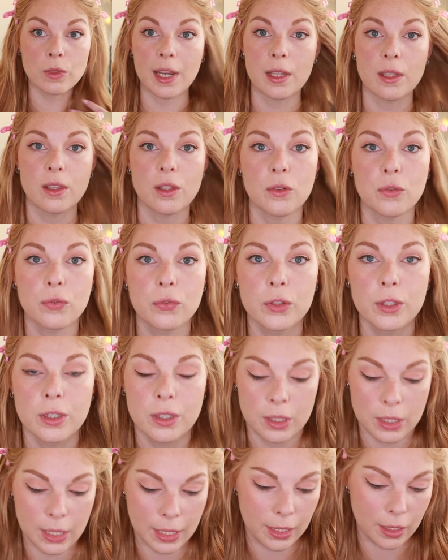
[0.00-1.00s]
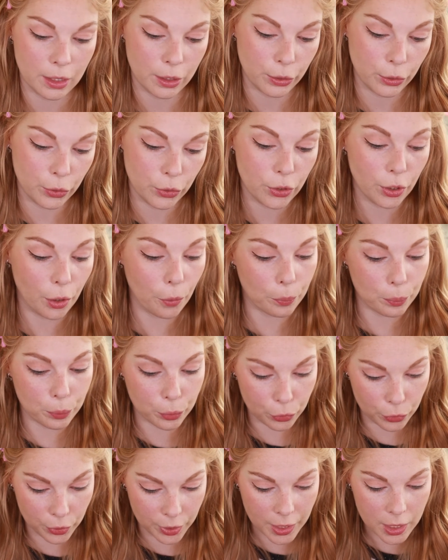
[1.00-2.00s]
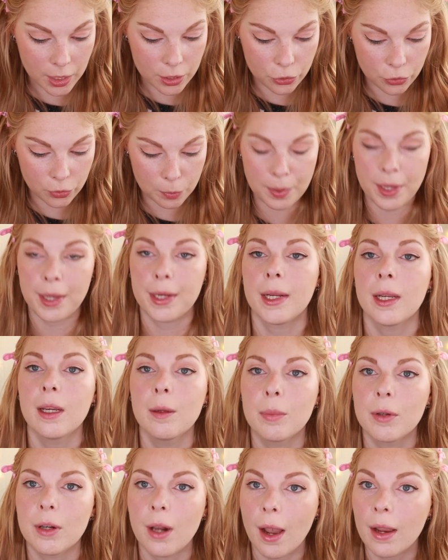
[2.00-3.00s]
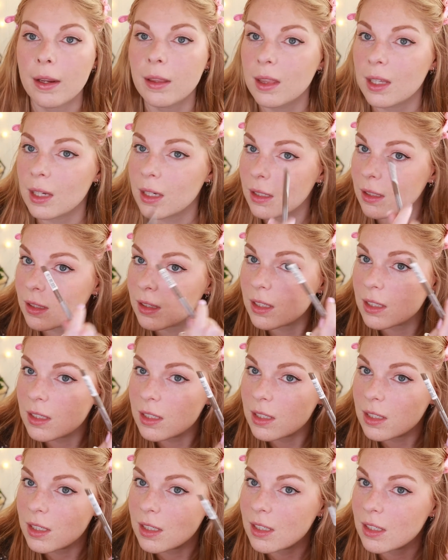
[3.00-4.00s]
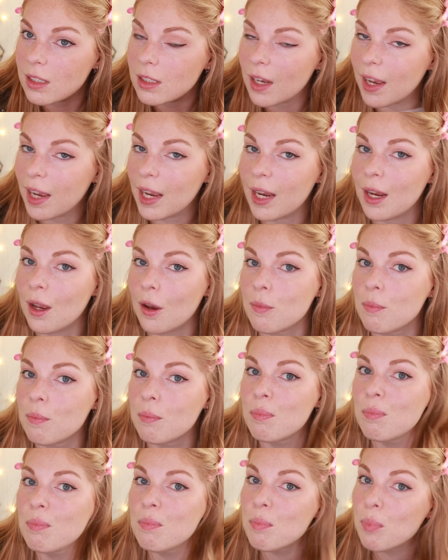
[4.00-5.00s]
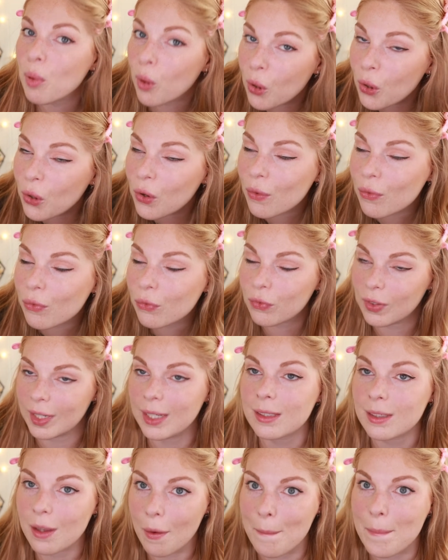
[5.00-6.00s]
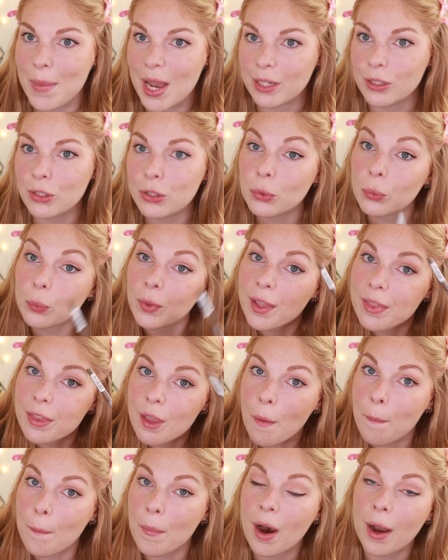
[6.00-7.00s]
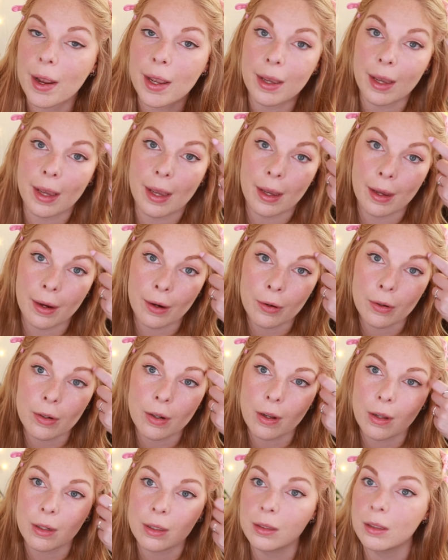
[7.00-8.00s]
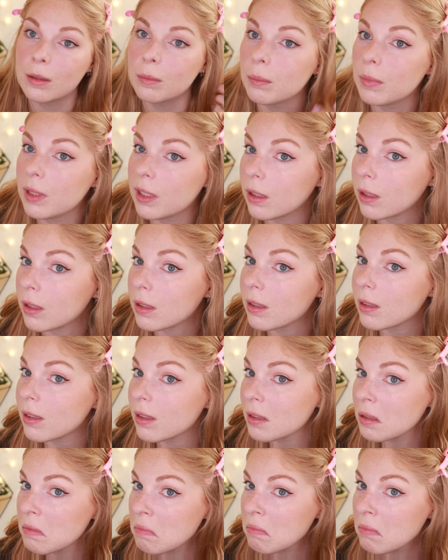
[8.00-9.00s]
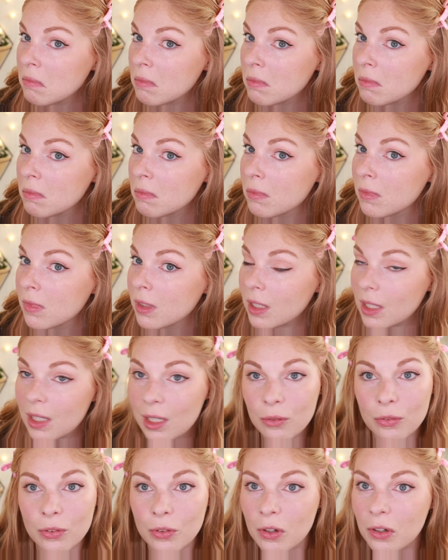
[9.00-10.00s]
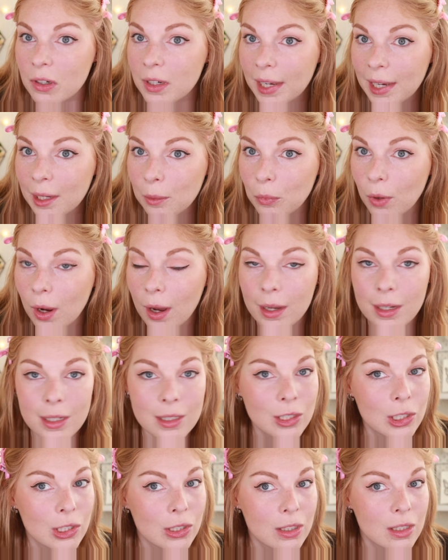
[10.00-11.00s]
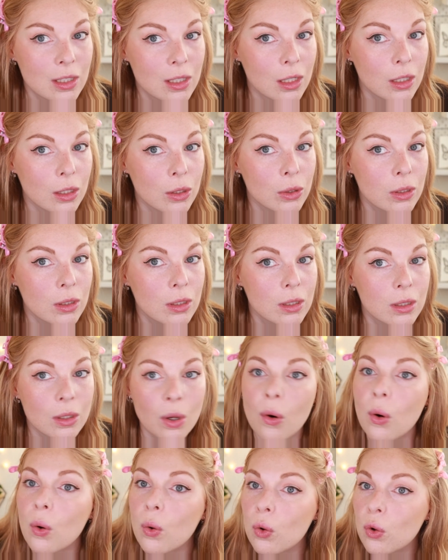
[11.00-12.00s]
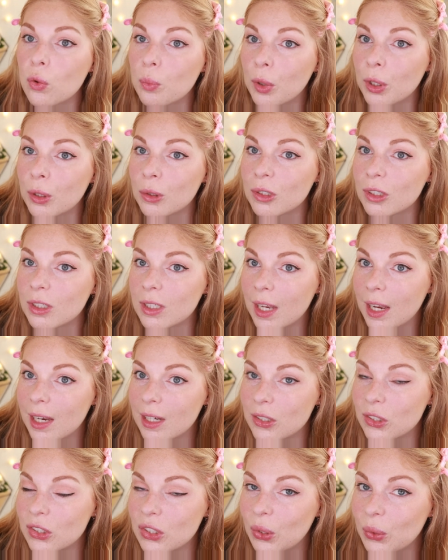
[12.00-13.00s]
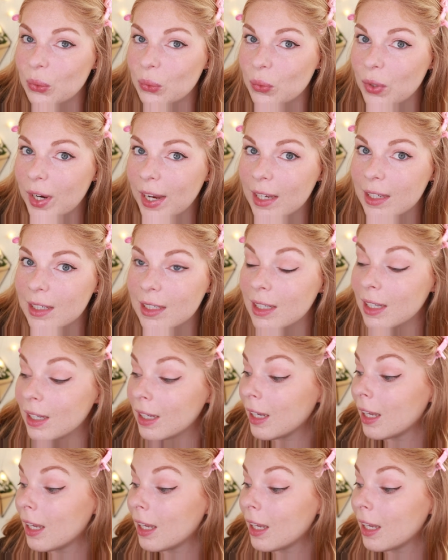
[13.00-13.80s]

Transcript: At first they look pretty dramatic, but I think this is a perfect match with my hair color because even on camera it just looks almost as red